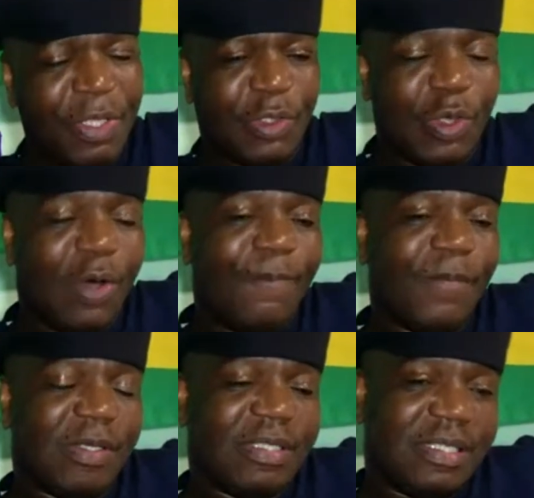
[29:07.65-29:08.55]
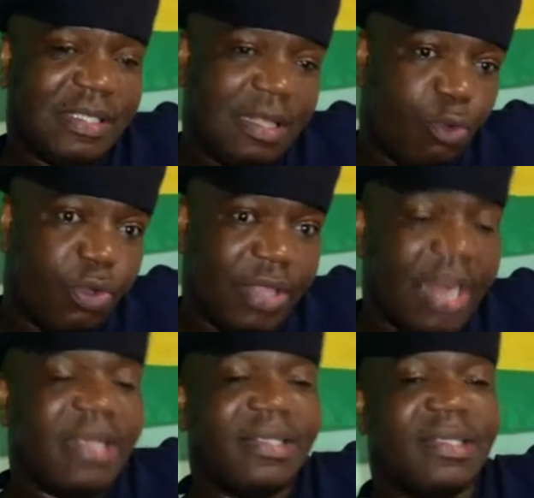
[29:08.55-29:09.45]
So
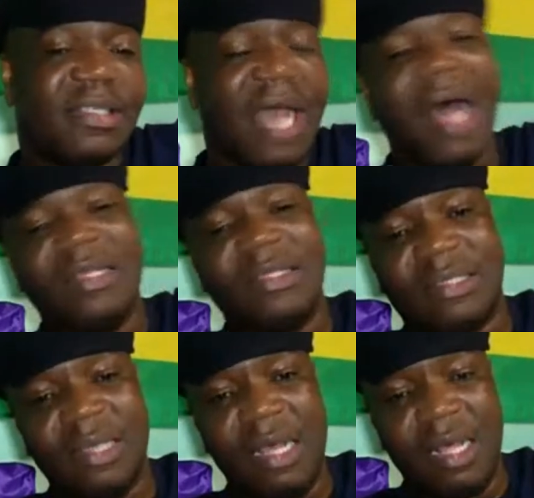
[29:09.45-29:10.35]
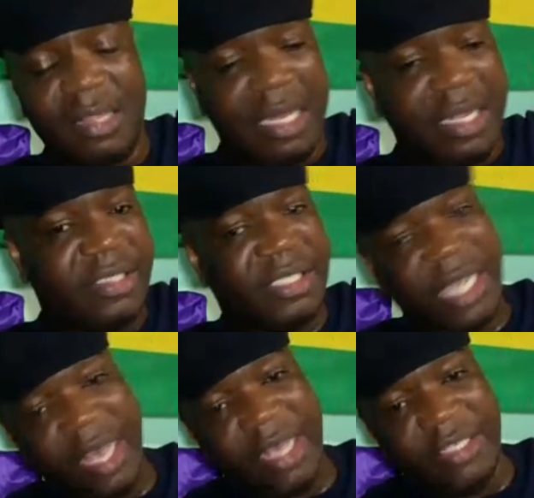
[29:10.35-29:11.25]
there is chance, there is
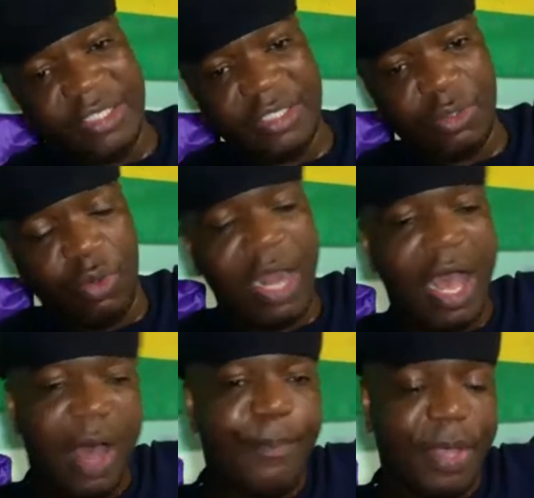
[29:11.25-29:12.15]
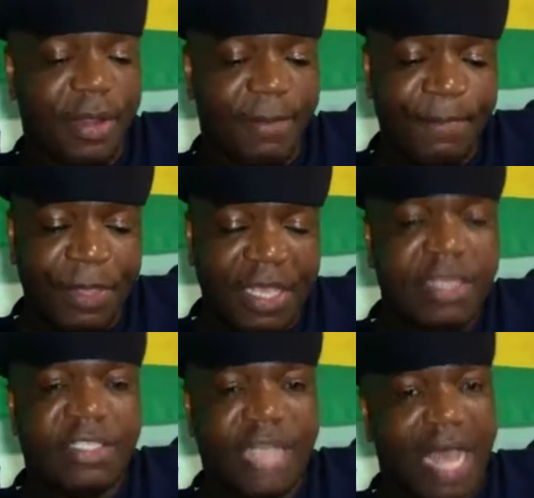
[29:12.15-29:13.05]
change gonna happen
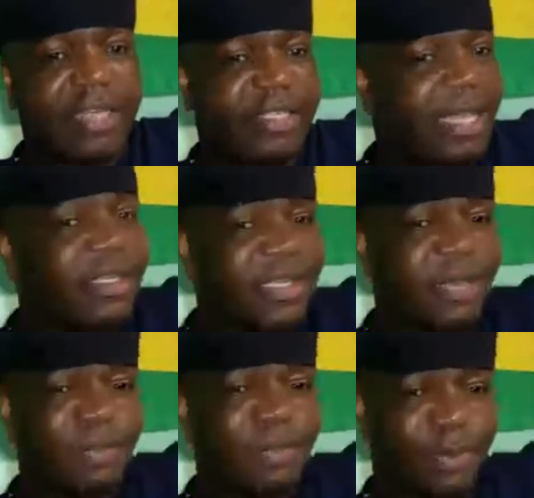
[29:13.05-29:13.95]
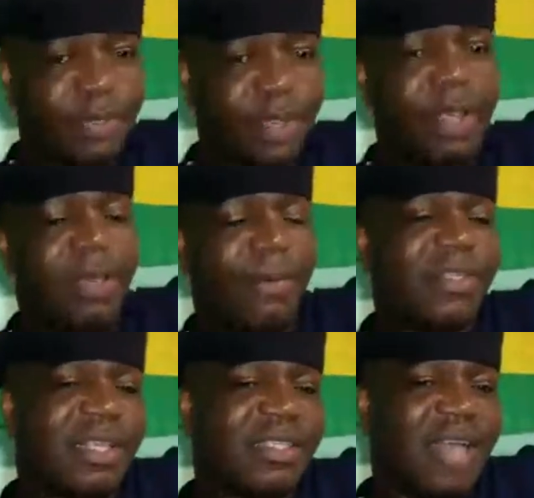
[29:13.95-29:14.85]
in Chad anytime soon. Because
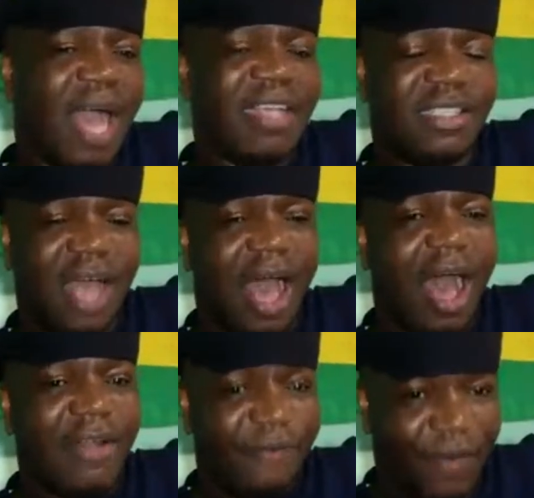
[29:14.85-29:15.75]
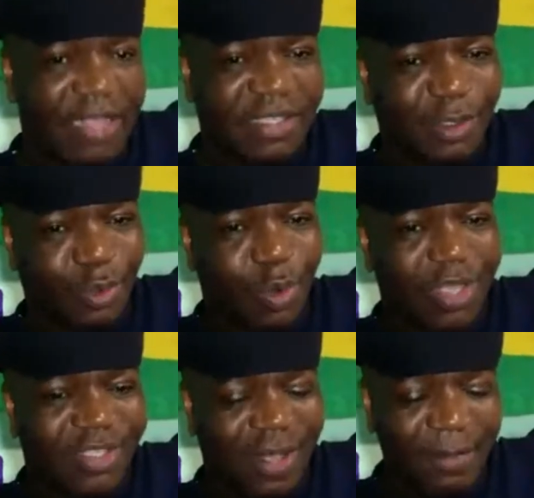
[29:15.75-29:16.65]
these guys are advancing
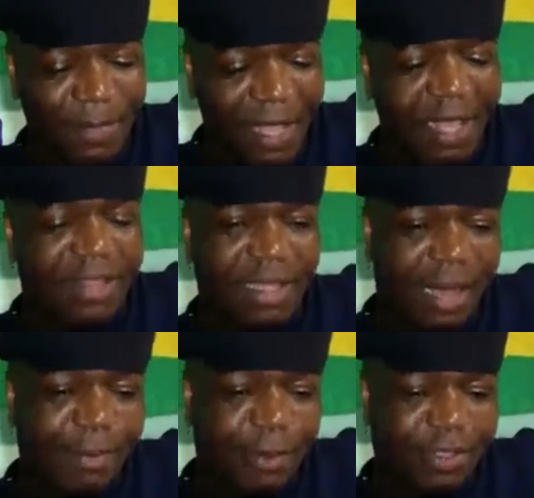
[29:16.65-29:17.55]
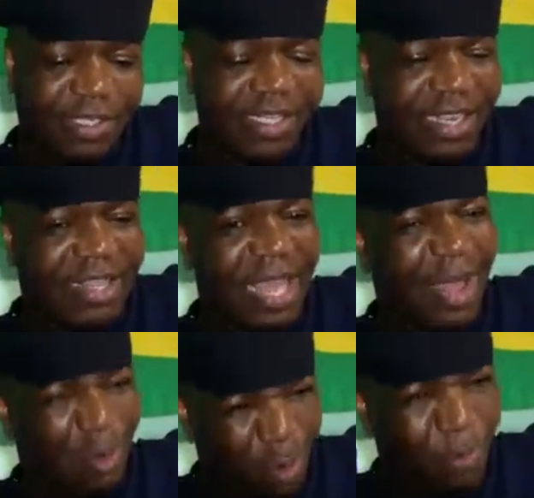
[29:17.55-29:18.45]
towards the capital city and they're
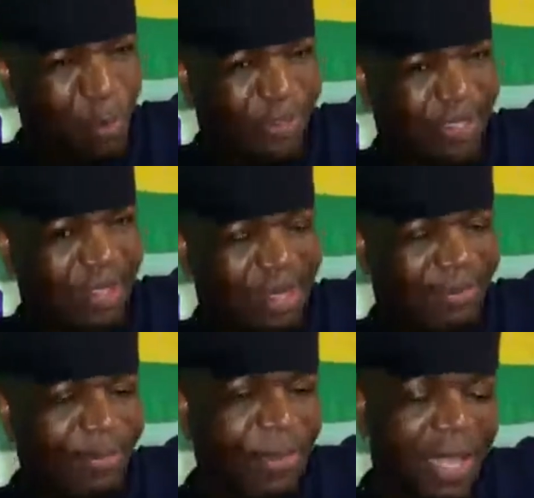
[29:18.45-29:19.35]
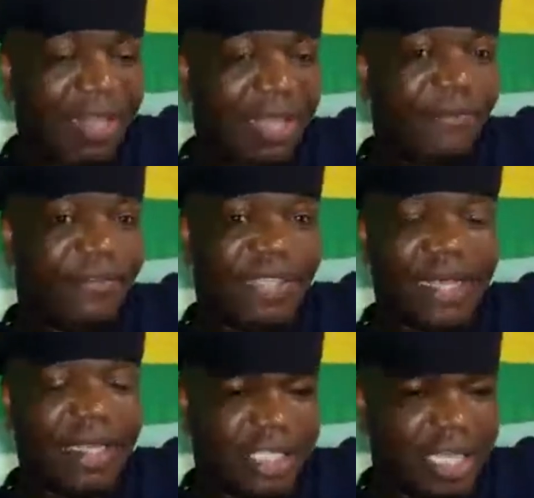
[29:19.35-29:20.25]
almost there. And they've sent
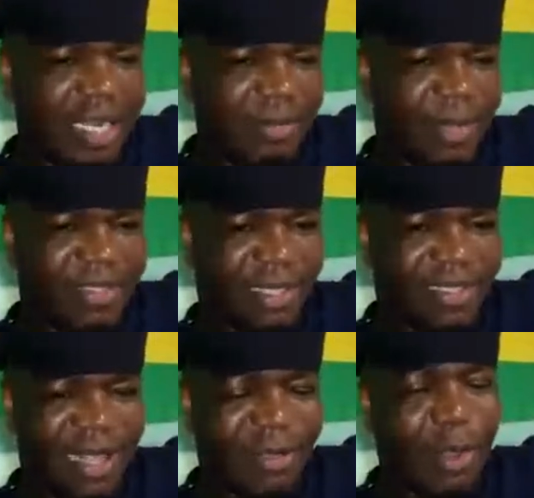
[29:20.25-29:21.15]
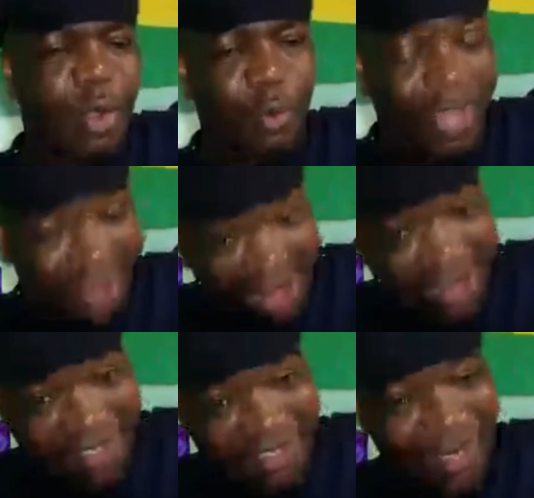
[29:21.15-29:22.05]
a chilling message that we
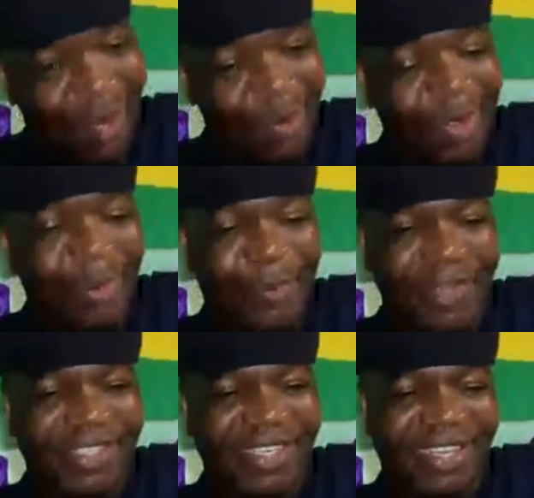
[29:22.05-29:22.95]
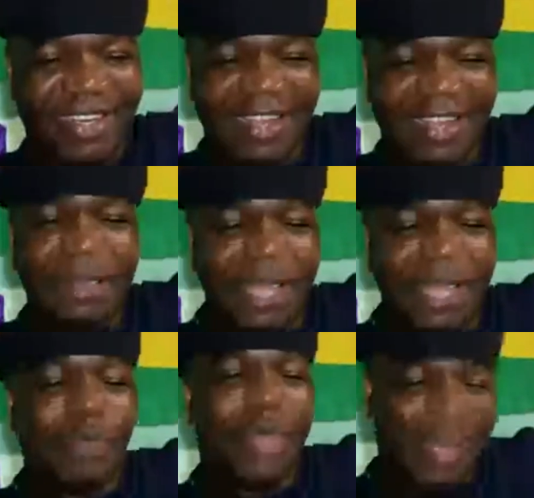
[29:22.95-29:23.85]
gunned down your president and
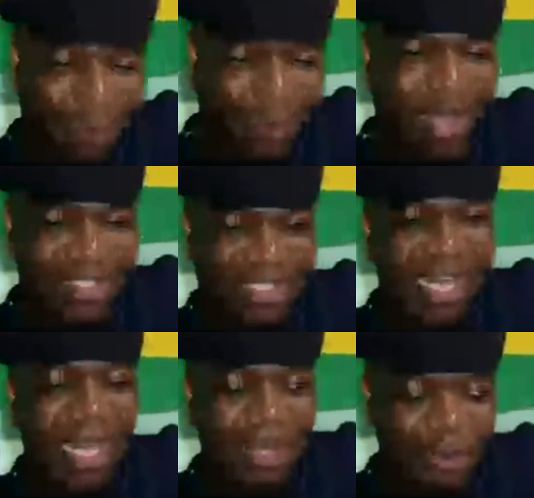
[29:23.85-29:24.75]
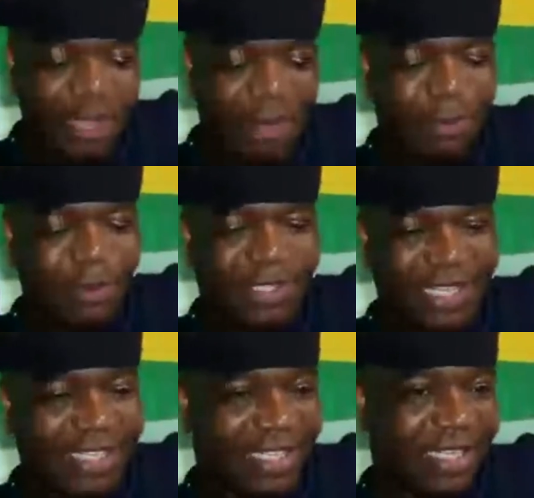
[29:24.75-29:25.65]
we are towards your capital city.